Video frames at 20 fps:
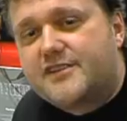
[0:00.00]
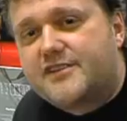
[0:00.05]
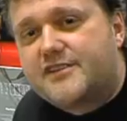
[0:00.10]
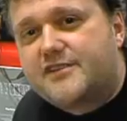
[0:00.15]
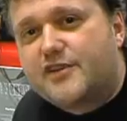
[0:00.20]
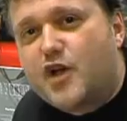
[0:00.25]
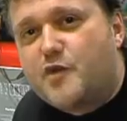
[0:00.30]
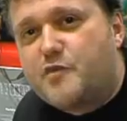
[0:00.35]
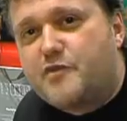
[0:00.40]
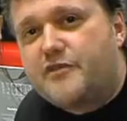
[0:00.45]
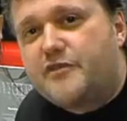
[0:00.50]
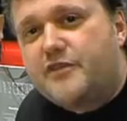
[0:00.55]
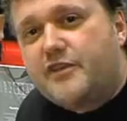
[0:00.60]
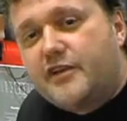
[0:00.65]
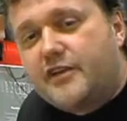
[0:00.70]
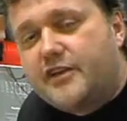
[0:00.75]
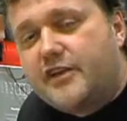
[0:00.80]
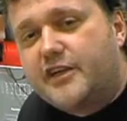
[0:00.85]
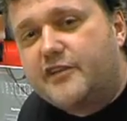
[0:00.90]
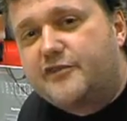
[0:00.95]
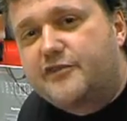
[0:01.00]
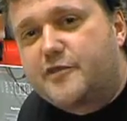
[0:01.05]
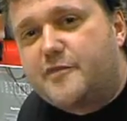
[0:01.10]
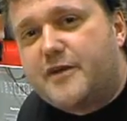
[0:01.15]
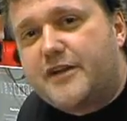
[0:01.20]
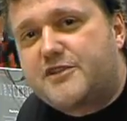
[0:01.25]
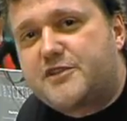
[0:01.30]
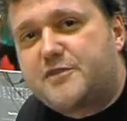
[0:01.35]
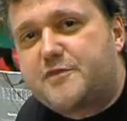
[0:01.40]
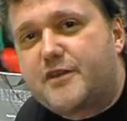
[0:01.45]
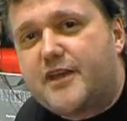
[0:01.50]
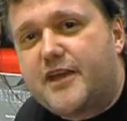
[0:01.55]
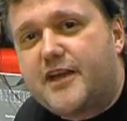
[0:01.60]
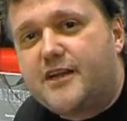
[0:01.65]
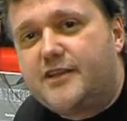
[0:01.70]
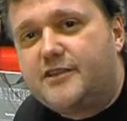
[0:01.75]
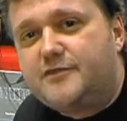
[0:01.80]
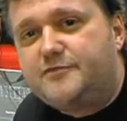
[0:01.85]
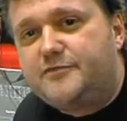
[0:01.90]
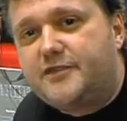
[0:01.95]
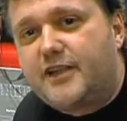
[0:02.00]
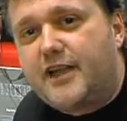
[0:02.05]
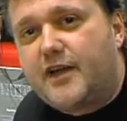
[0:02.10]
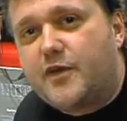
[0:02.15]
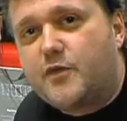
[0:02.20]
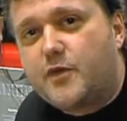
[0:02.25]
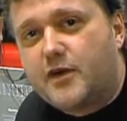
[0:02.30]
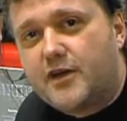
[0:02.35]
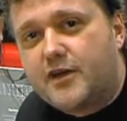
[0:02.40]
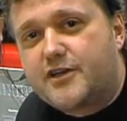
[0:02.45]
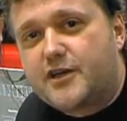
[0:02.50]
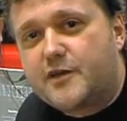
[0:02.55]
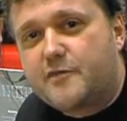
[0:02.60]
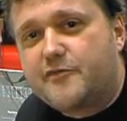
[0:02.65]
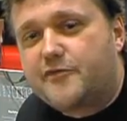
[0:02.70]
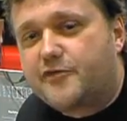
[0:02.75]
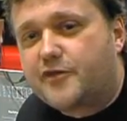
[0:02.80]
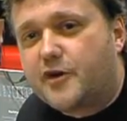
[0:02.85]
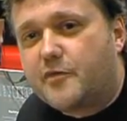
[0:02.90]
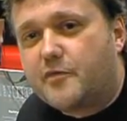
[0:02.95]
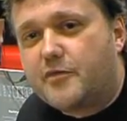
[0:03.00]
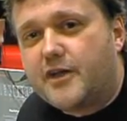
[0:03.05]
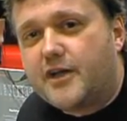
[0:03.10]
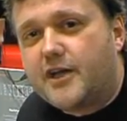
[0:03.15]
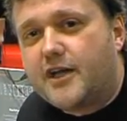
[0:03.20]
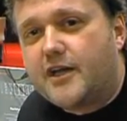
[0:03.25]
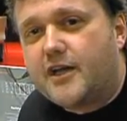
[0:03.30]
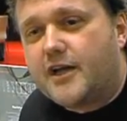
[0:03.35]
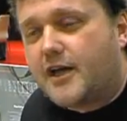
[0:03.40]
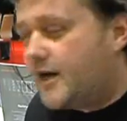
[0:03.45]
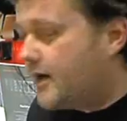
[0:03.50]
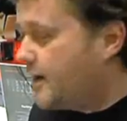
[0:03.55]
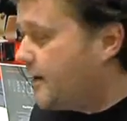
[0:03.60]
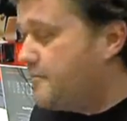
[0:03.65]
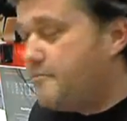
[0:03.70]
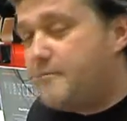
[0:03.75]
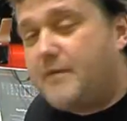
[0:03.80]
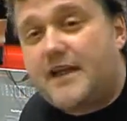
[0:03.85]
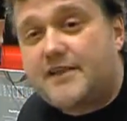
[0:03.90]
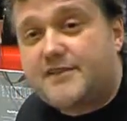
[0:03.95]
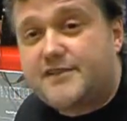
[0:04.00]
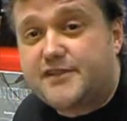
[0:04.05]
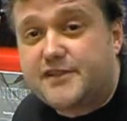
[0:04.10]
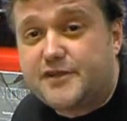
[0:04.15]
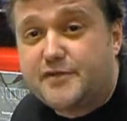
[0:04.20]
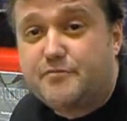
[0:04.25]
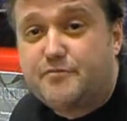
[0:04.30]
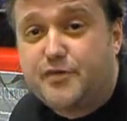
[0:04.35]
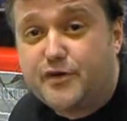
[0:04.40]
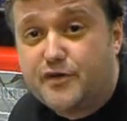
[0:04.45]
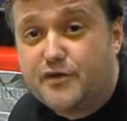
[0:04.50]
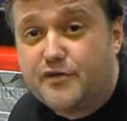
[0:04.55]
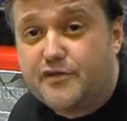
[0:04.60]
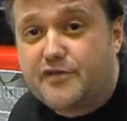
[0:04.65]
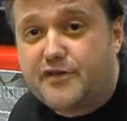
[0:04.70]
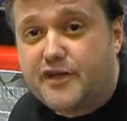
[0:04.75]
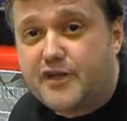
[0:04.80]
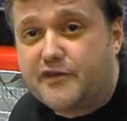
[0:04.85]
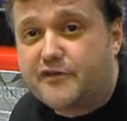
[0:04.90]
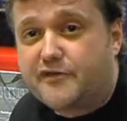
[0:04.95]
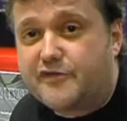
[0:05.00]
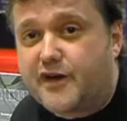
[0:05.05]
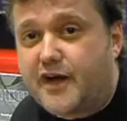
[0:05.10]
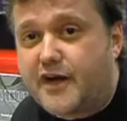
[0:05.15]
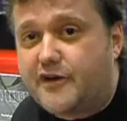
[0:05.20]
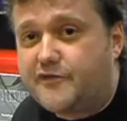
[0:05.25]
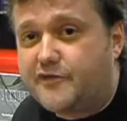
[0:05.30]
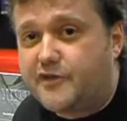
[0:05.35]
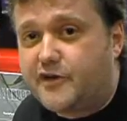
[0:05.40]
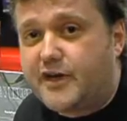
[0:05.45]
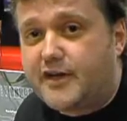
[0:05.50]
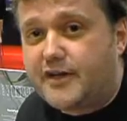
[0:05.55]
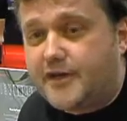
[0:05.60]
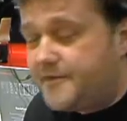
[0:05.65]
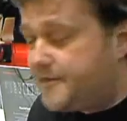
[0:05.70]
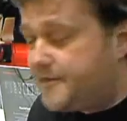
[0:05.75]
is Herman here from SPL and welcome from the Messe booth here in Frankfurt.